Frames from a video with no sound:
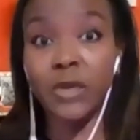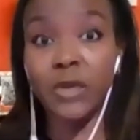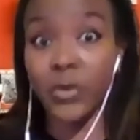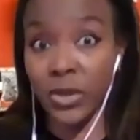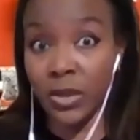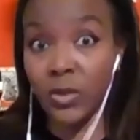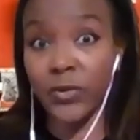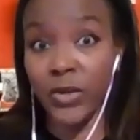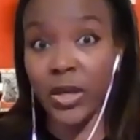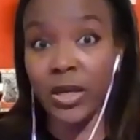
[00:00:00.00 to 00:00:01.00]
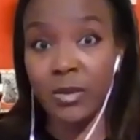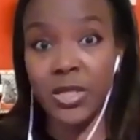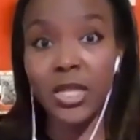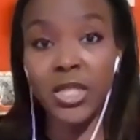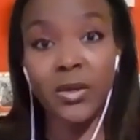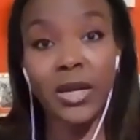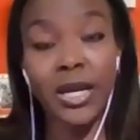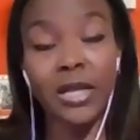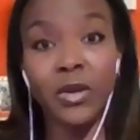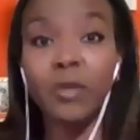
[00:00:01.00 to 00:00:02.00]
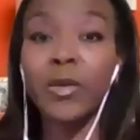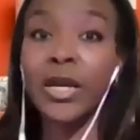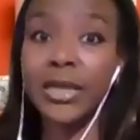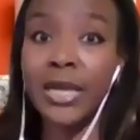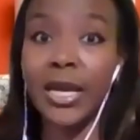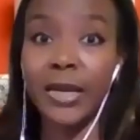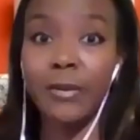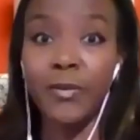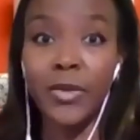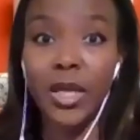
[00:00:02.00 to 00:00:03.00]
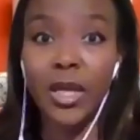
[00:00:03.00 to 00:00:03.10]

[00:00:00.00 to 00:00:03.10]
So for a lot of firms, the issue I had around my name